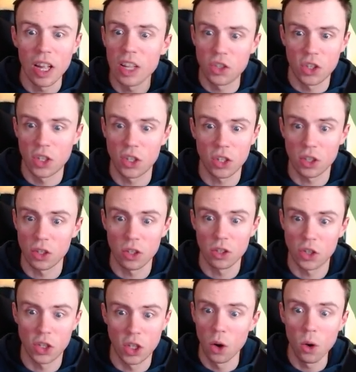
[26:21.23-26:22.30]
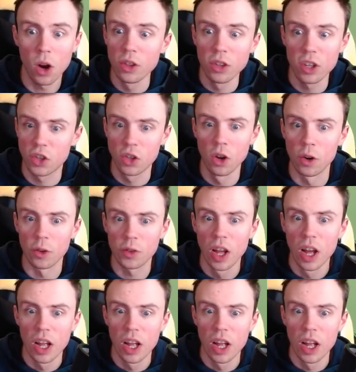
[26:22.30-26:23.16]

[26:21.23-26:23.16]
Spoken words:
It's so undeserved.